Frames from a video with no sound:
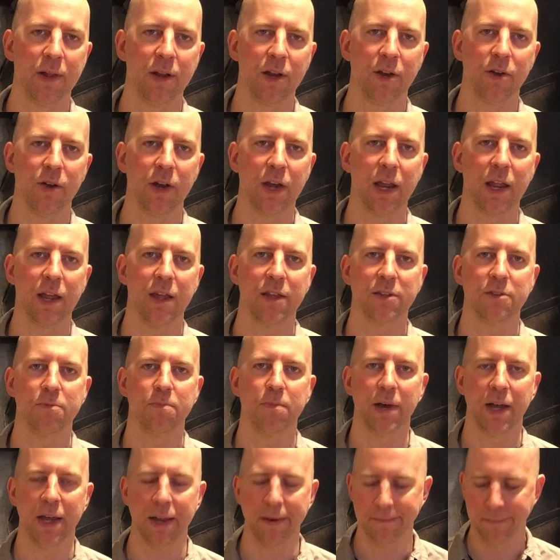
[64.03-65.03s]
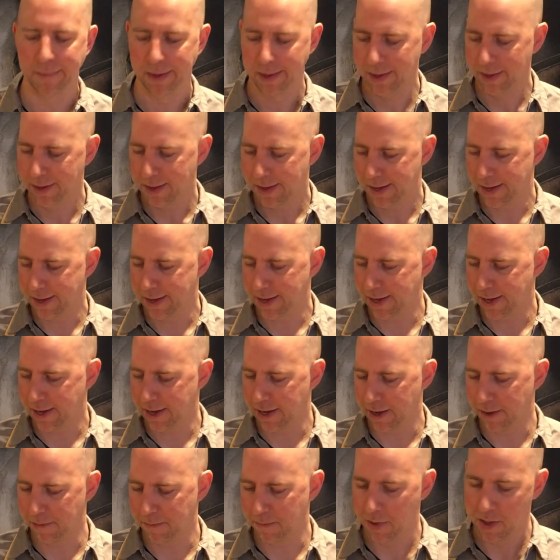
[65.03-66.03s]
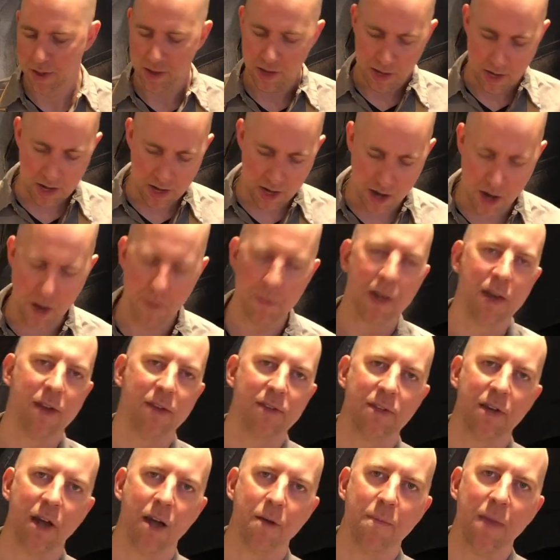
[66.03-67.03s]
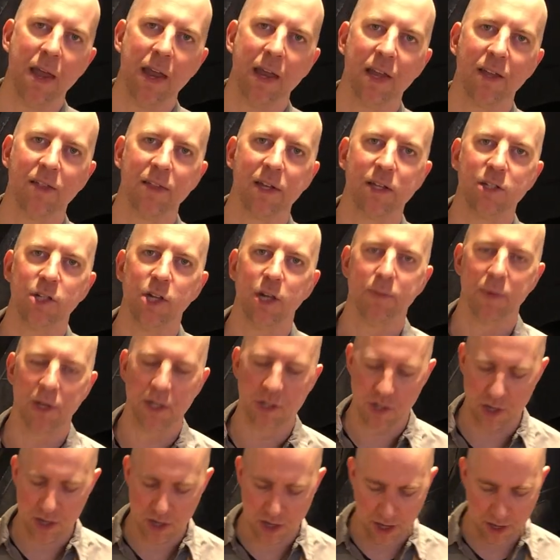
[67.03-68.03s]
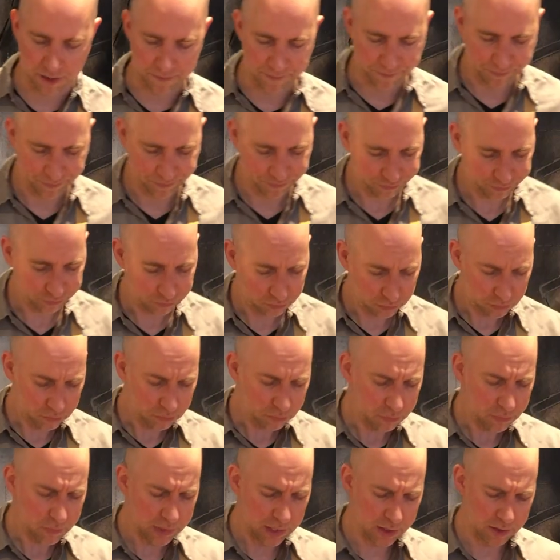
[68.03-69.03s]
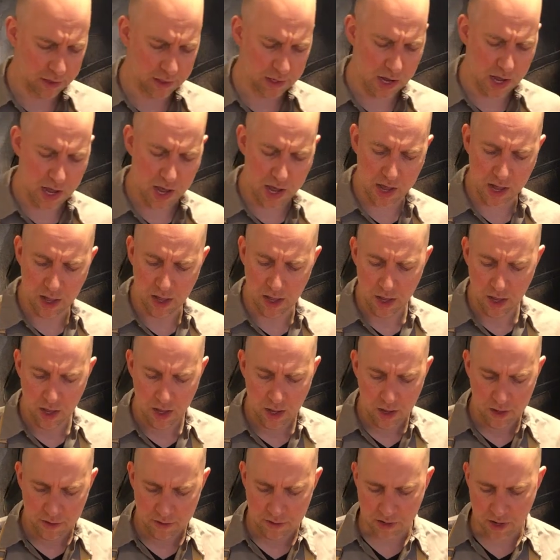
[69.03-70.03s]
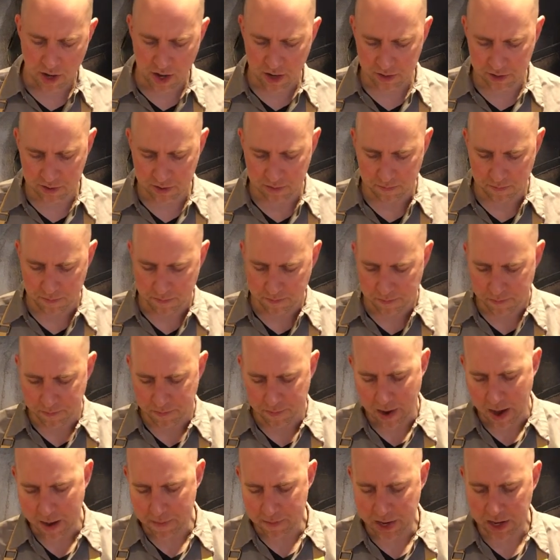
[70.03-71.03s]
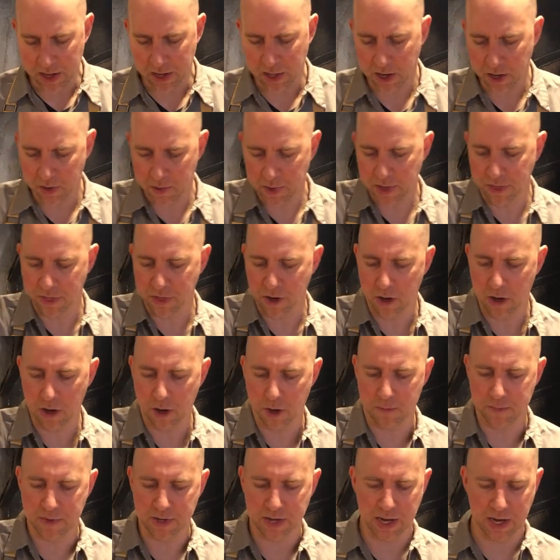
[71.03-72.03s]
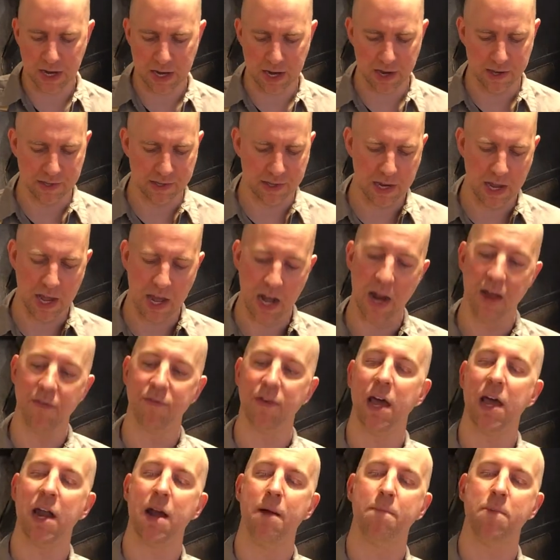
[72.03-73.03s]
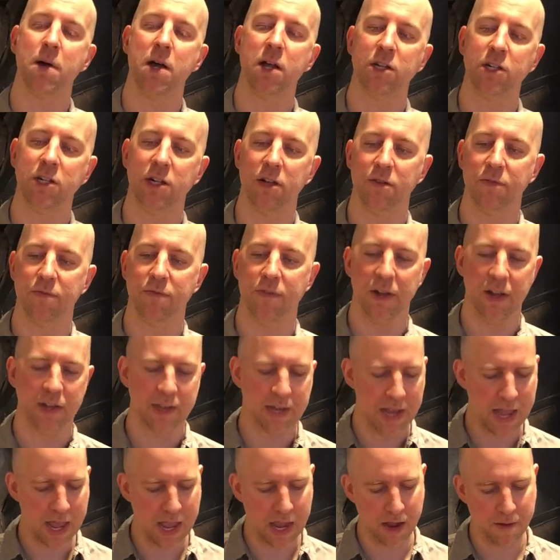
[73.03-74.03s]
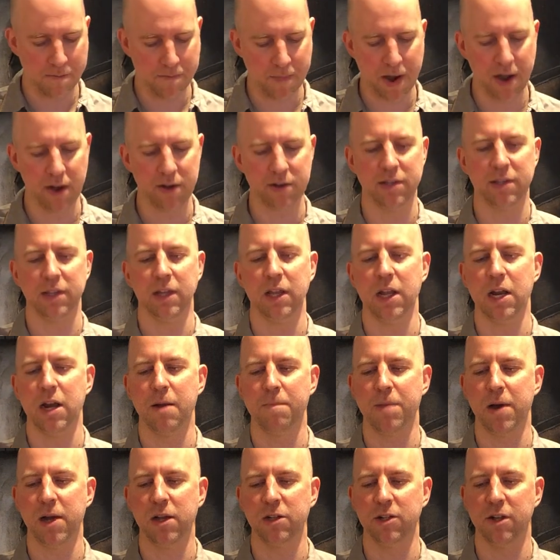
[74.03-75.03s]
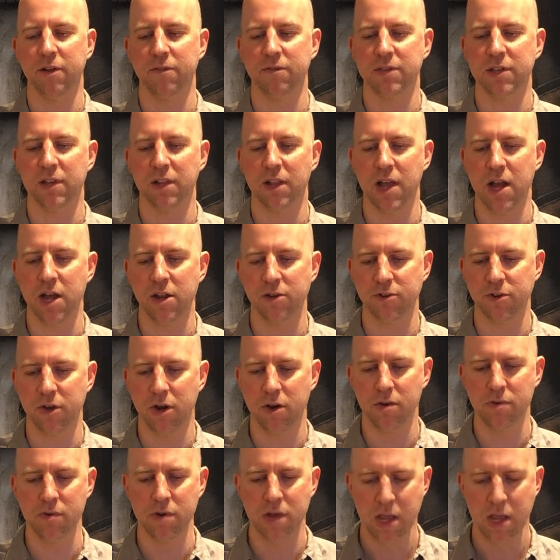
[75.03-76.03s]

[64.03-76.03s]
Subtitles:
ingredients, but here I'm going to start making the chimichurri. It starts primarily with herbs, like I said. I've got a bunch of Italian parsley and a bunch of cilantro.